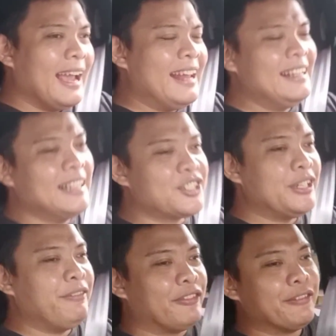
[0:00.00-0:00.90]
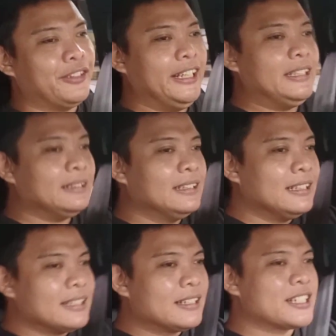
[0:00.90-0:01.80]
And in the
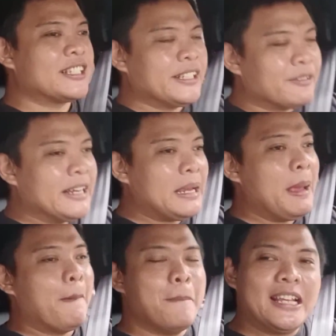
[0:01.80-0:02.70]
G50, the steering